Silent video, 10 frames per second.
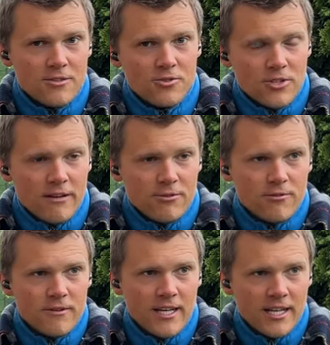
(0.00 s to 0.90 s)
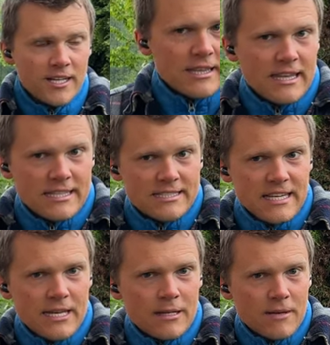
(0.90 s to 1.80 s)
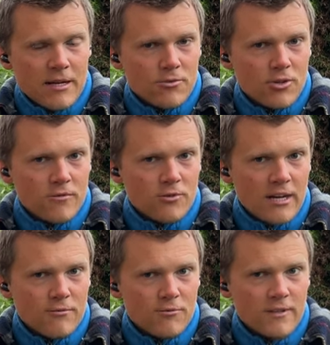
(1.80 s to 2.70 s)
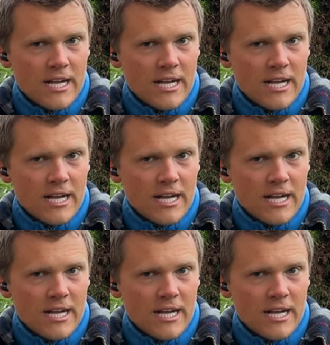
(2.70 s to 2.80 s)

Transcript: You don't have to think. The same I would love to have with